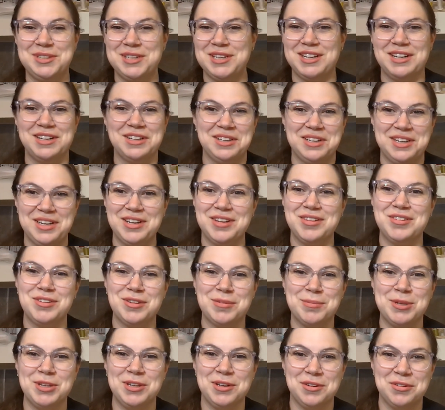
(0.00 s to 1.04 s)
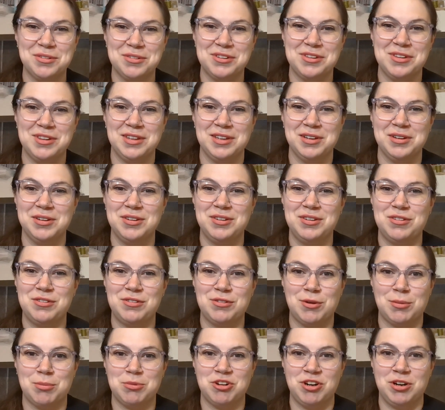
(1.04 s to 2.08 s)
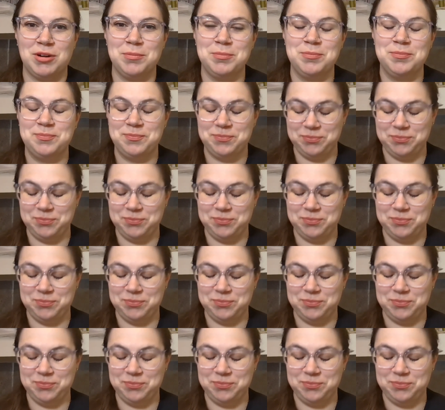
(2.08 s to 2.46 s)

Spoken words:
I'm gonna link some of those in the description.